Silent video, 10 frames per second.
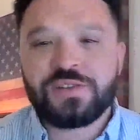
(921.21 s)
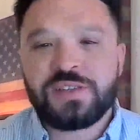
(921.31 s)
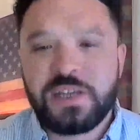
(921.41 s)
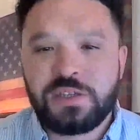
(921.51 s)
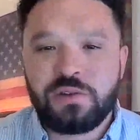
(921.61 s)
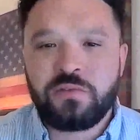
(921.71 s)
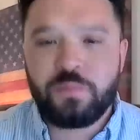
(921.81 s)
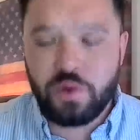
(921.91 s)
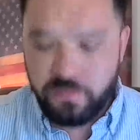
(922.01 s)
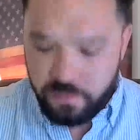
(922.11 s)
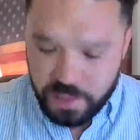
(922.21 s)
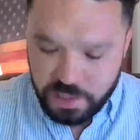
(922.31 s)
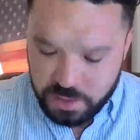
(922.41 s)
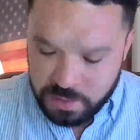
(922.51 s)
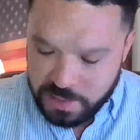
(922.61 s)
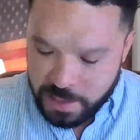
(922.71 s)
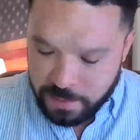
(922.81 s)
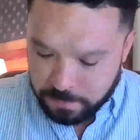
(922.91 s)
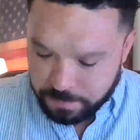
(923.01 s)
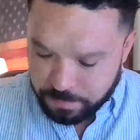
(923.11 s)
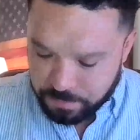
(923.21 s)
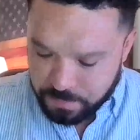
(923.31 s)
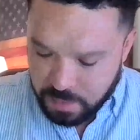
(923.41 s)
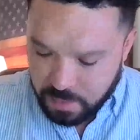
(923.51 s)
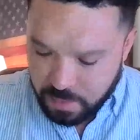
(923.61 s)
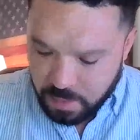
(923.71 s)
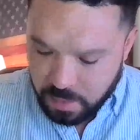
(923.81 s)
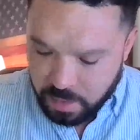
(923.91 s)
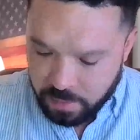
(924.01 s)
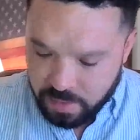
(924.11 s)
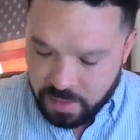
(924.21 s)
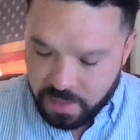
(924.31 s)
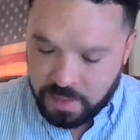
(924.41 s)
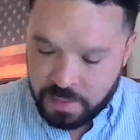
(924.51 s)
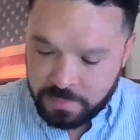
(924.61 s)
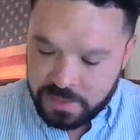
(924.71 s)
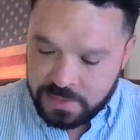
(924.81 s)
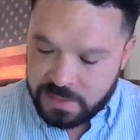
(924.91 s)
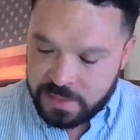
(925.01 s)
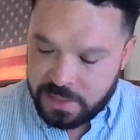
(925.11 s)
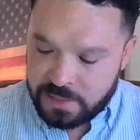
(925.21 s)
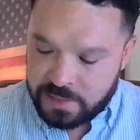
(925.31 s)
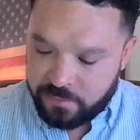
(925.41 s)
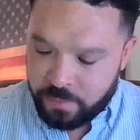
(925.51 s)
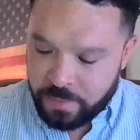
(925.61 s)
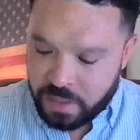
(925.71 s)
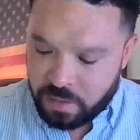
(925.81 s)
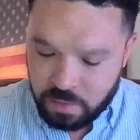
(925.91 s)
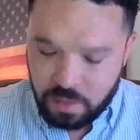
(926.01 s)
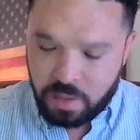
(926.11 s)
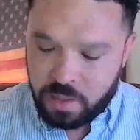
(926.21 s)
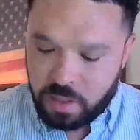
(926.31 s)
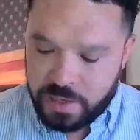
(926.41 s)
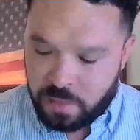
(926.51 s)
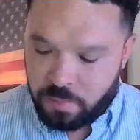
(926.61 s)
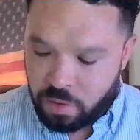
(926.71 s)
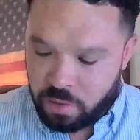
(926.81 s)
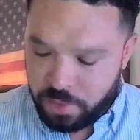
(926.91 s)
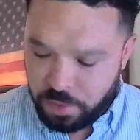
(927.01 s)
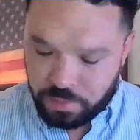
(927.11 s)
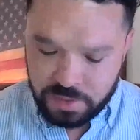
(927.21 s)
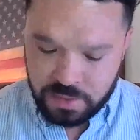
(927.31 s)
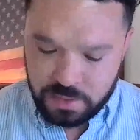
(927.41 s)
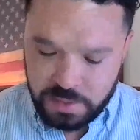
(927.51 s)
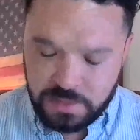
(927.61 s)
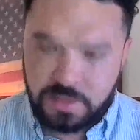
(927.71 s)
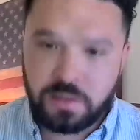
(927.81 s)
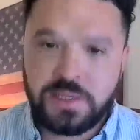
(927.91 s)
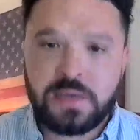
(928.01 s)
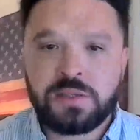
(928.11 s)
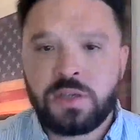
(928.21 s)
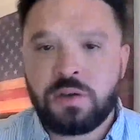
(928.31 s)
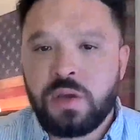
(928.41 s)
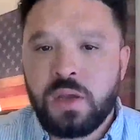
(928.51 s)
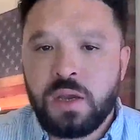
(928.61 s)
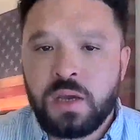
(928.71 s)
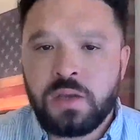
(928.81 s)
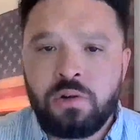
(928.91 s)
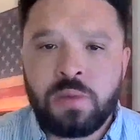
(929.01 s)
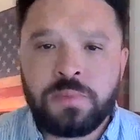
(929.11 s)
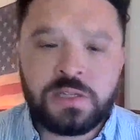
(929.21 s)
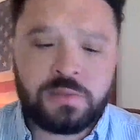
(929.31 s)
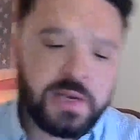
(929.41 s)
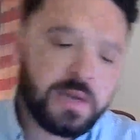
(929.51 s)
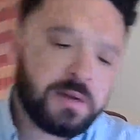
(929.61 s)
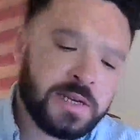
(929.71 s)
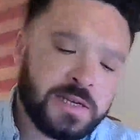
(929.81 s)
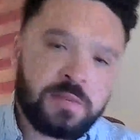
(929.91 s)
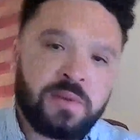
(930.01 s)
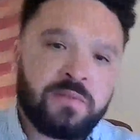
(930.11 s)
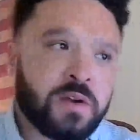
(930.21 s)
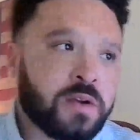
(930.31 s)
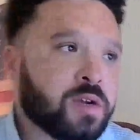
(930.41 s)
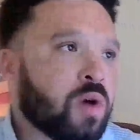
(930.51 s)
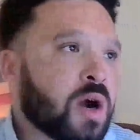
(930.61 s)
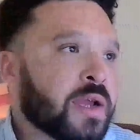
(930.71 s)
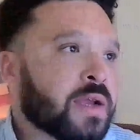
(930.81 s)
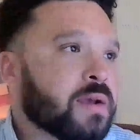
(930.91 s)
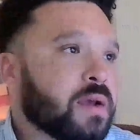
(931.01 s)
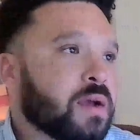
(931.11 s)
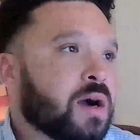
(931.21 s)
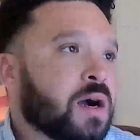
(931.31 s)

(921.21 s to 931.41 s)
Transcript: So stay tuned for more information on that. And then any updates on the cases of animal abuse cases in our town. So no updates right now. It's actually been very quiet.